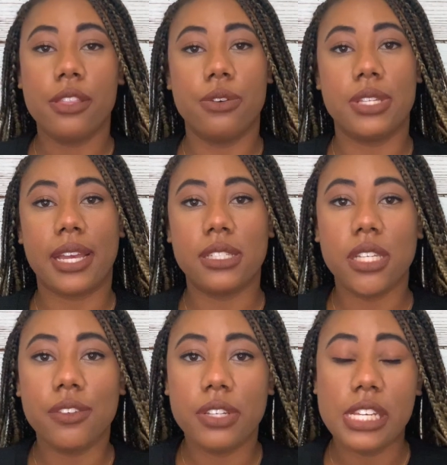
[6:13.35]
those
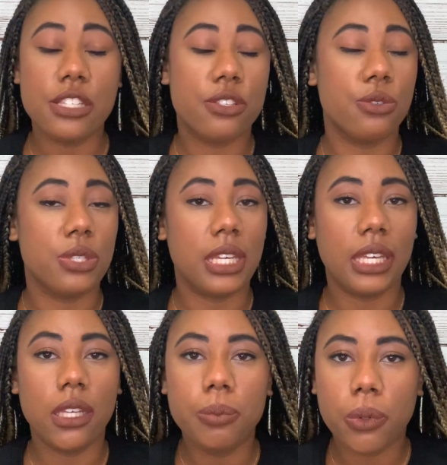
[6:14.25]
activities, those
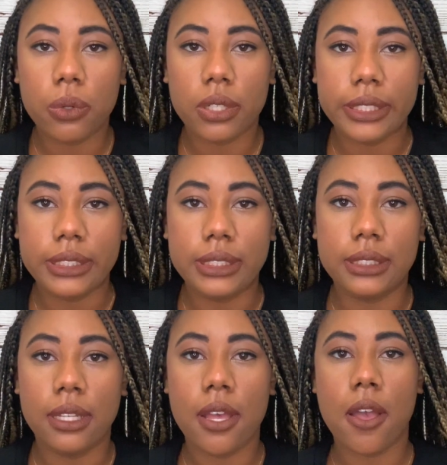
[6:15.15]
e-boards,